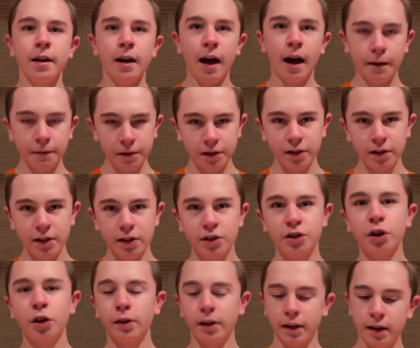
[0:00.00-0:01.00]
Obviously, he's
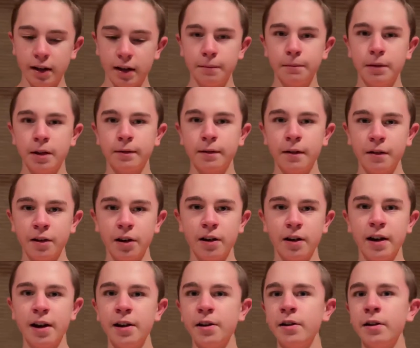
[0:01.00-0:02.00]
shown that he can be a very
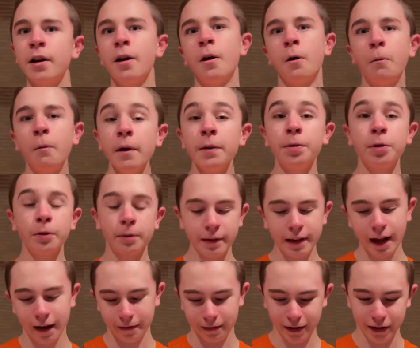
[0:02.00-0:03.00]
good hitter with or
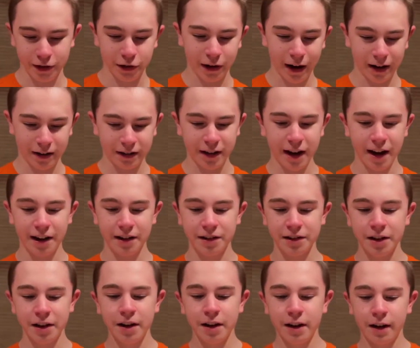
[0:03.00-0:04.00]
without the trash cans.